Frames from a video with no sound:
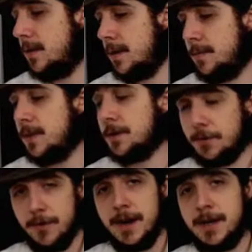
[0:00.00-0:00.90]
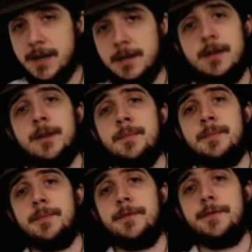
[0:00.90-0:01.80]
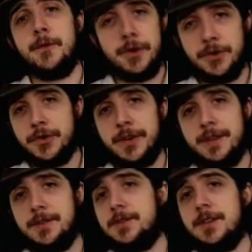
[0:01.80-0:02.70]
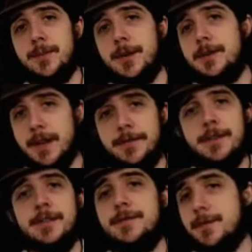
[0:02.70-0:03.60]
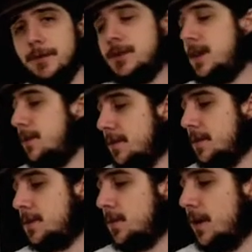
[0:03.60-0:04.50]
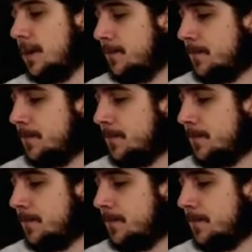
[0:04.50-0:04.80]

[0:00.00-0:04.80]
a great food and drink in the summer. Definitely fruit salad in this wine.